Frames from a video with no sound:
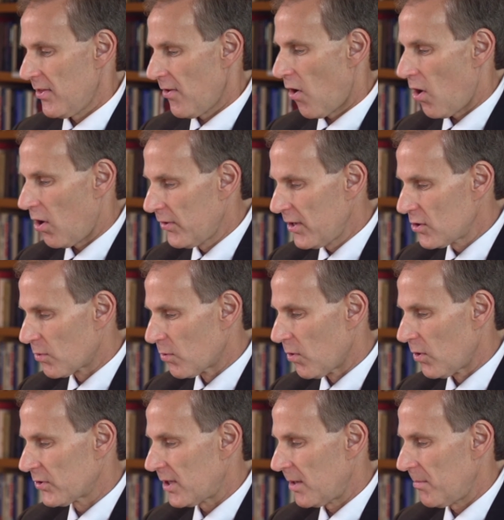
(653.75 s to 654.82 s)
All these
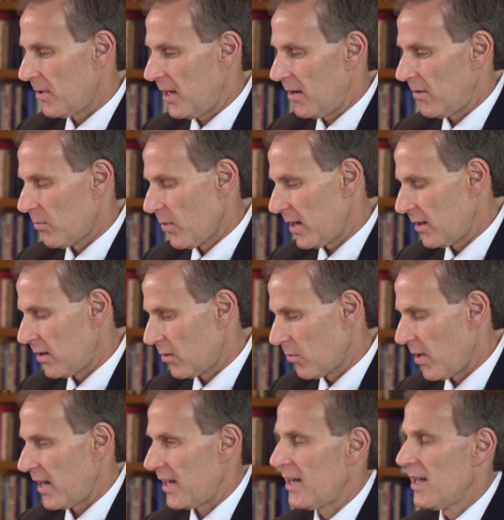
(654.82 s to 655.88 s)
rules can be written in a
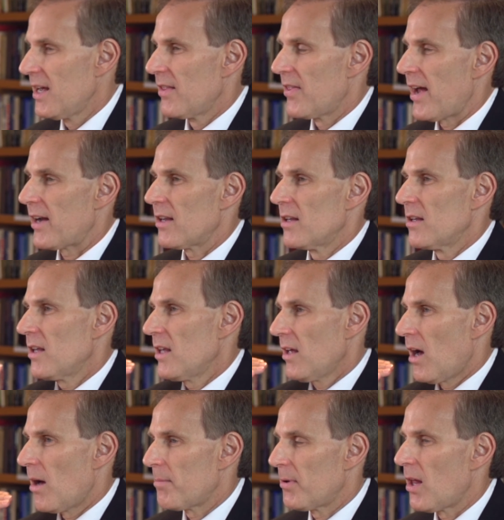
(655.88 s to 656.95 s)
way that
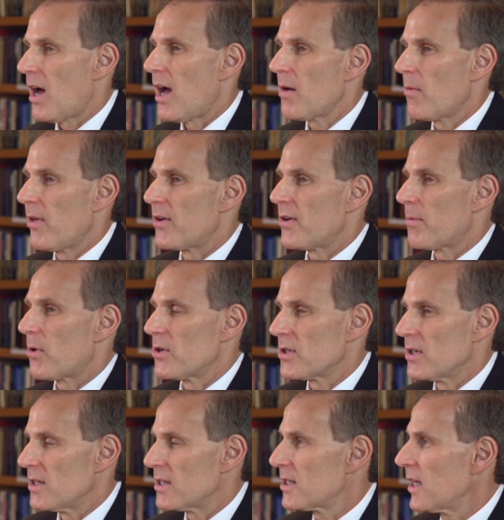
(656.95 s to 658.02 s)
apply whether the
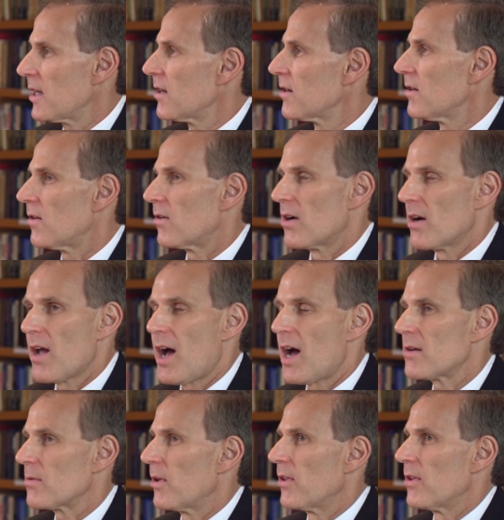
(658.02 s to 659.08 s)
person is single or
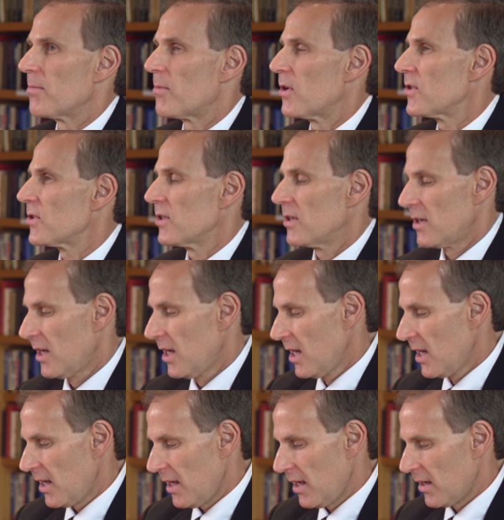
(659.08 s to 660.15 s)
not, whether the person
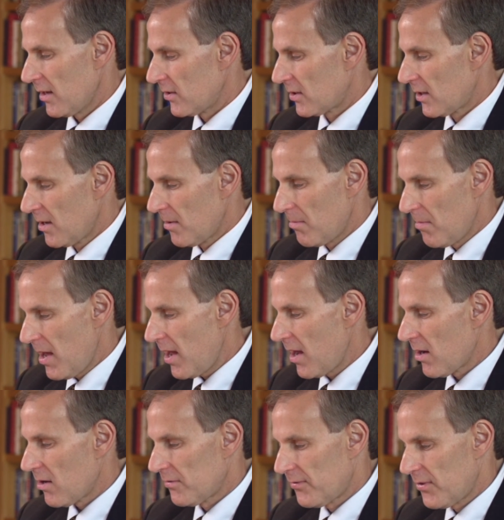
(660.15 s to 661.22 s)
is
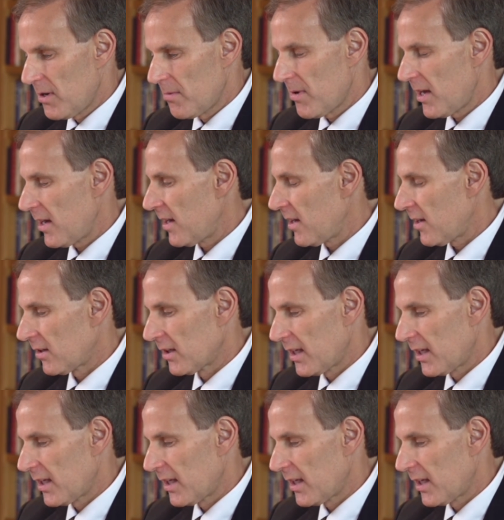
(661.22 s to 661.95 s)
male, female,